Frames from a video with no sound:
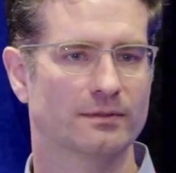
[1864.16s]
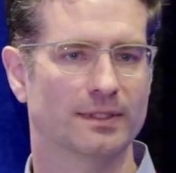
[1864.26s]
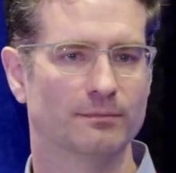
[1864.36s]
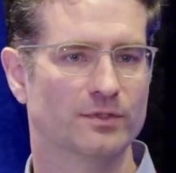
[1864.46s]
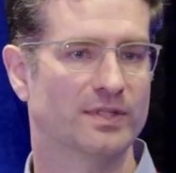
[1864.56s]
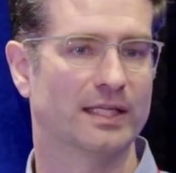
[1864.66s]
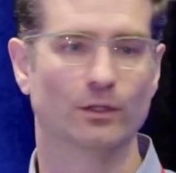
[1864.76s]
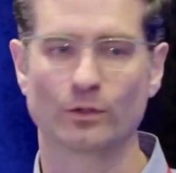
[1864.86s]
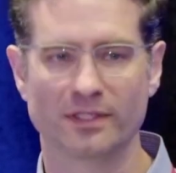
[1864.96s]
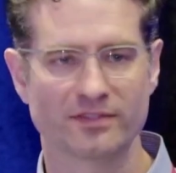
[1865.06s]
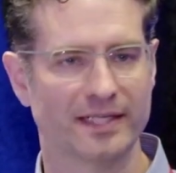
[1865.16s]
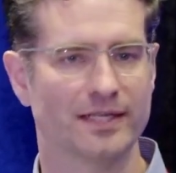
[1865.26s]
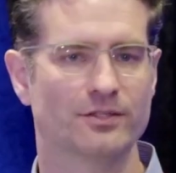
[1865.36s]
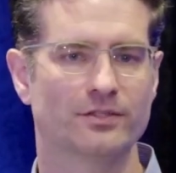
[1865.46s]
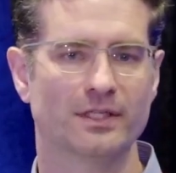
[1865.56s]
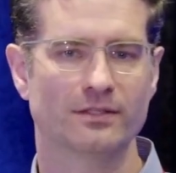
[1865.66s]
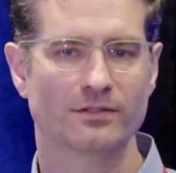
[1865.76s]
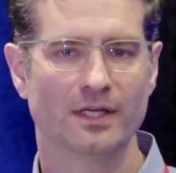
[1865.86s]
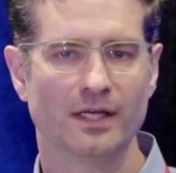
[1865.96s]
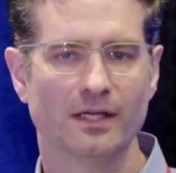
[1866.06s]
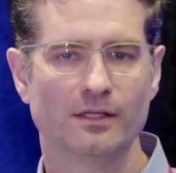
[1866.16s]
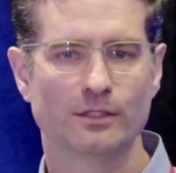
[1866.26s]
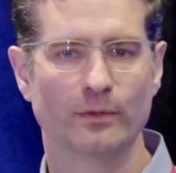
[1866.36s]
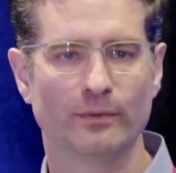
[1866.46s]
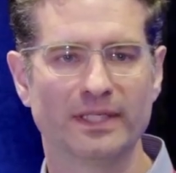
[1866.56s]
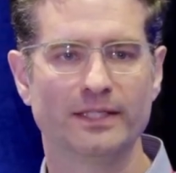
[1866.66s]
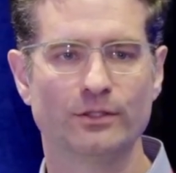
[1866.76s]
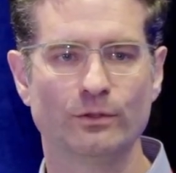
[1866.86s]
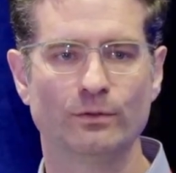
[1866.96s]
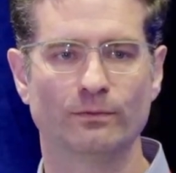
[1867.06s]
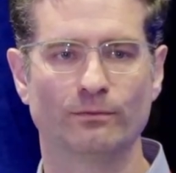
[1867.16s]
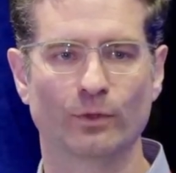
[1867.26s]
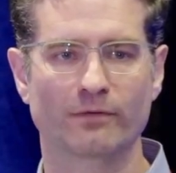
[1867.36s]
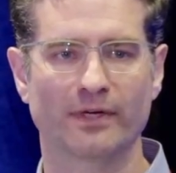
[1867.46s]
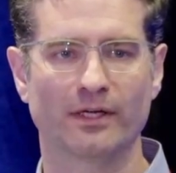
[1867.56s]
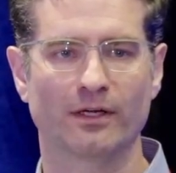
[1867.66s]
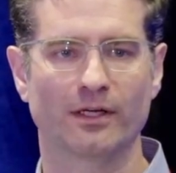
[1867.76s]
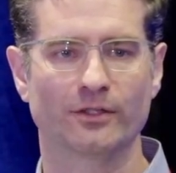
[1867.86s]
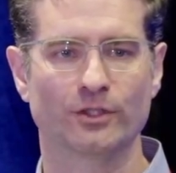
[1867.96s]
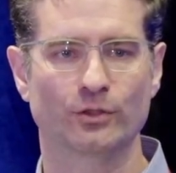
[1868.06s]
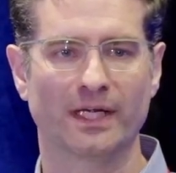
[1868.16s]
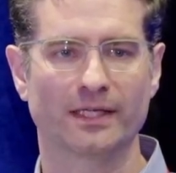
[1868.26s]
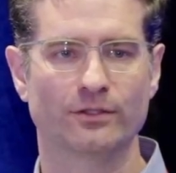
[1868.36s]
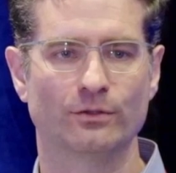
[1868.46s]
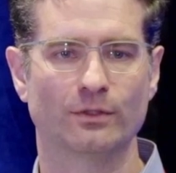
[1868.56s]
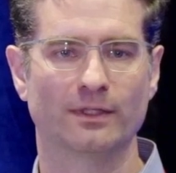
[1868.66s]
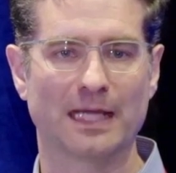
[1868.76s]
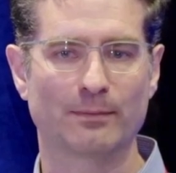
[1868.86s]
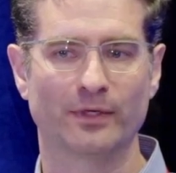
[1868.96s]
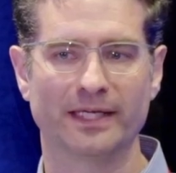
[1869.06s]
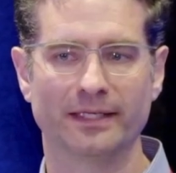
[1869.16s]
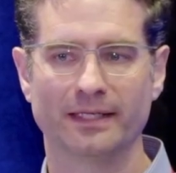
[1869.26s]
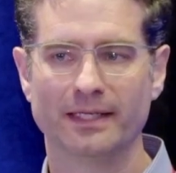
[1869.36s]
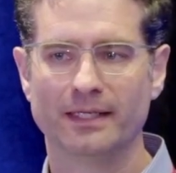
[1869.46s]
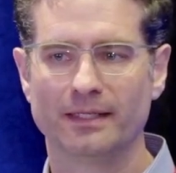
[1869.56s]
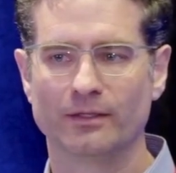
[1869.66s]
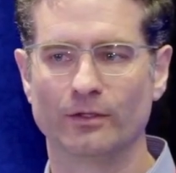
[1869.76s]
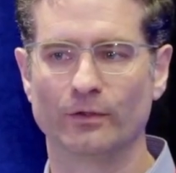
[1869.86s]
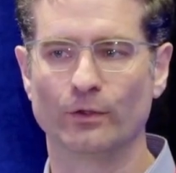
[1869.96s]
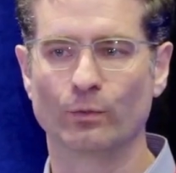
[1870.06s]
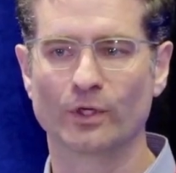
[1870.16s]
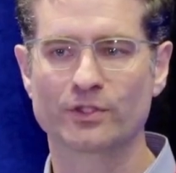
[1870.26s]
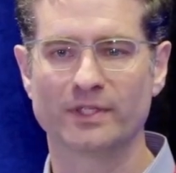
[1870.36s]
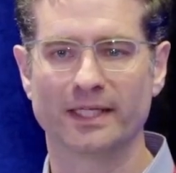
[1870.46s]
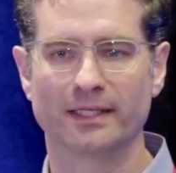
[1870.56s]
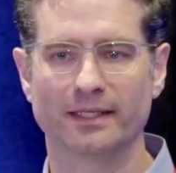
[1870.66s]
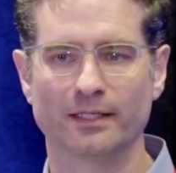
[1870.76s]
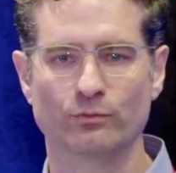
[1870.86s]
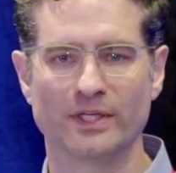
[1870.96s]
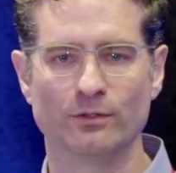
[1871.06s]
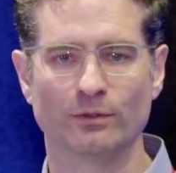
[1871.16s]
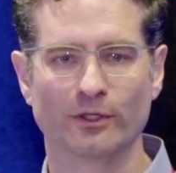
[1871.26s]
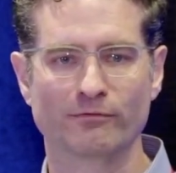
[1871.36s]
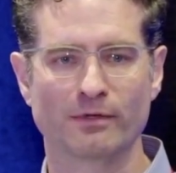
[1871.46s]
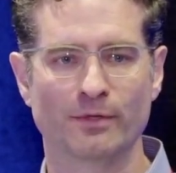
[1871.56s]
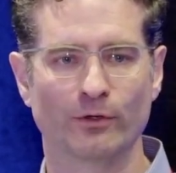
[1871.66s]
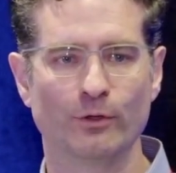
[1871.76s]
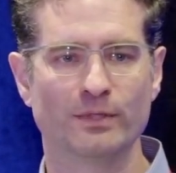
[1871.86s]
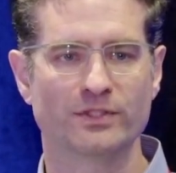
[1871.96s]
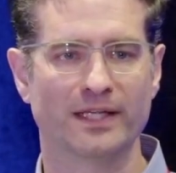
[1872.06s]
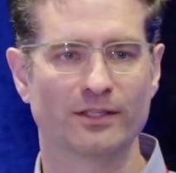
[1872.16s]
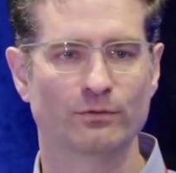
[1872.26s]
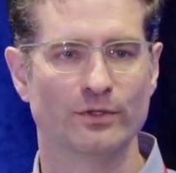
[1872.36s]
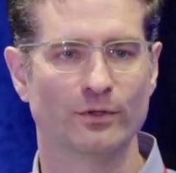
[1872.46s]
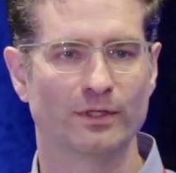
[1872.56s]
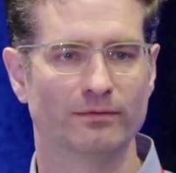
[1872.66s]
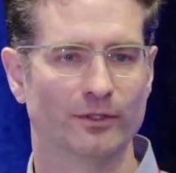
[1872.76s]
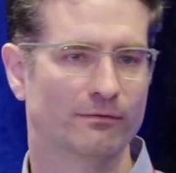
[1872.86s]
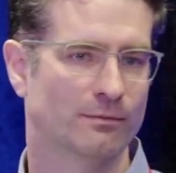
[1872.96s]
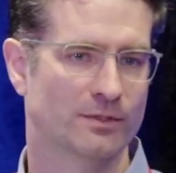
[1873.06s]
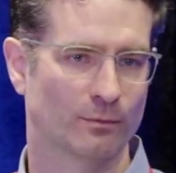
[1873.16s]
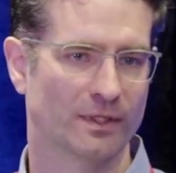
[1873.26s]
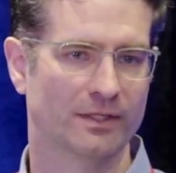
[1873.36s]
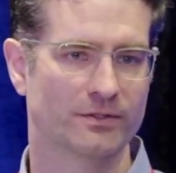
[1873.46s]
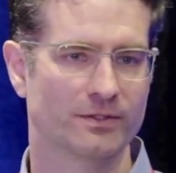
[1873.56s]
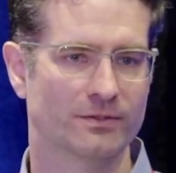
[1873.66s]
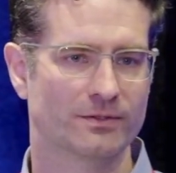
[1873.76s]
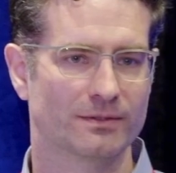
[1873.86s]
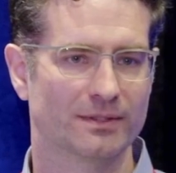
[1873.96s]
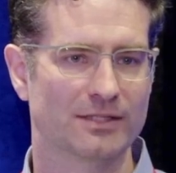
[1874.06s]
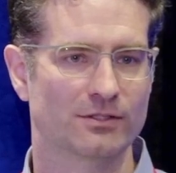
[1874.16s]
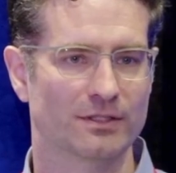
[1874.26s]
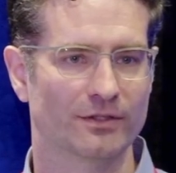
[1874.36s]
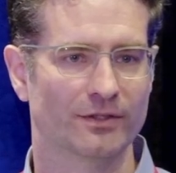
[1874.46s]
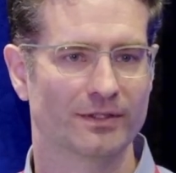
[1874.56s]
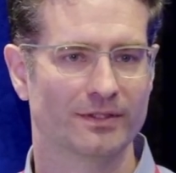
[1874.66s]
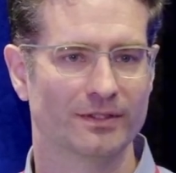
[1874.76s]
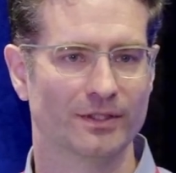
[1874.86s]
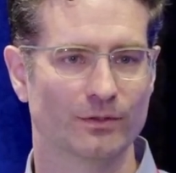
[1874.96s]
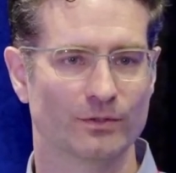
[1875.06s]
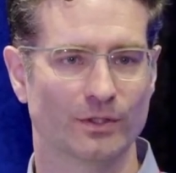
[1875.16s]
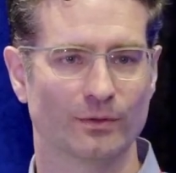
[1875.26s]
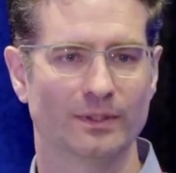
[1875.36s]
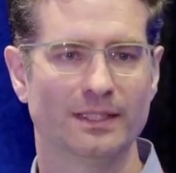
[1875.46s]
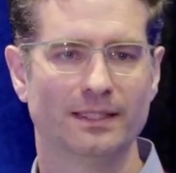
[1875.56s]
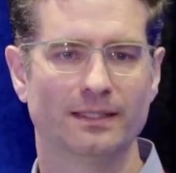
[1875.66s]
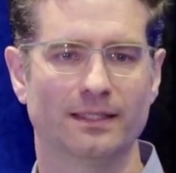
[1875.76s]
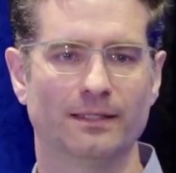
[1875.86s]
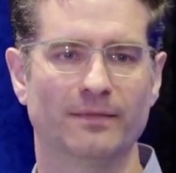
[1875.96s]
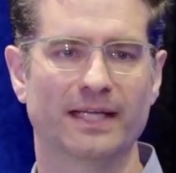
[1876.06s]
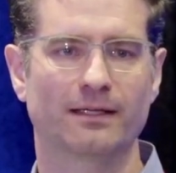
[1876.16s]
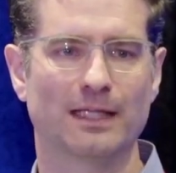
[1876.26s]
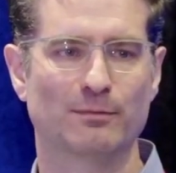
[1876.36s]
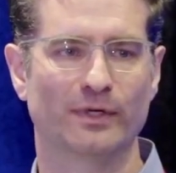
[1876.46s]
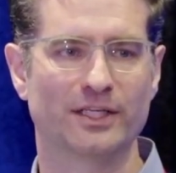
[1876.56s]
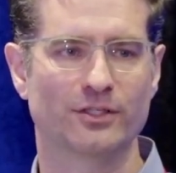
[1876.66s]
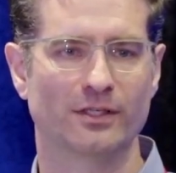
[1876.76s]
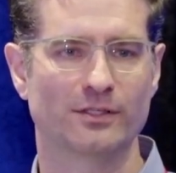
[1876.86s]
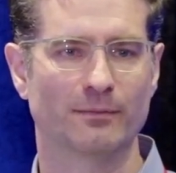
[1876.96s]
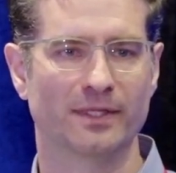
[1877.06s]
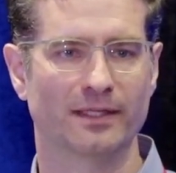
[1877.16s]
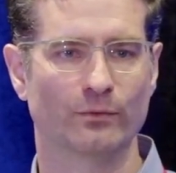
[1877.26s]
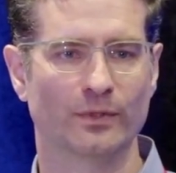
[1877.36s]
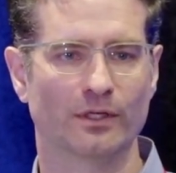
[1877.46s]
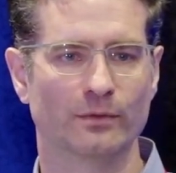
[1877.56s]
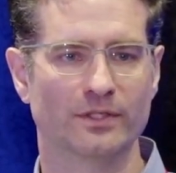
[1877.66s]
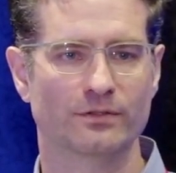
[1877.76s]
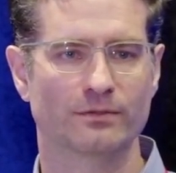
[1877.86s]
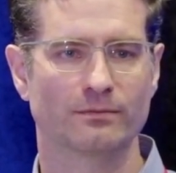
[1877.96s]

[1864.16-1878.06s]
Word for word: uh, state, local and state agencies. So we really do work very hard to try to collaborate. The, the worst thing is when you learn from your own mistakes when you could have learned from someone else's lessons learned. You know, so um, that collaboration is something that we always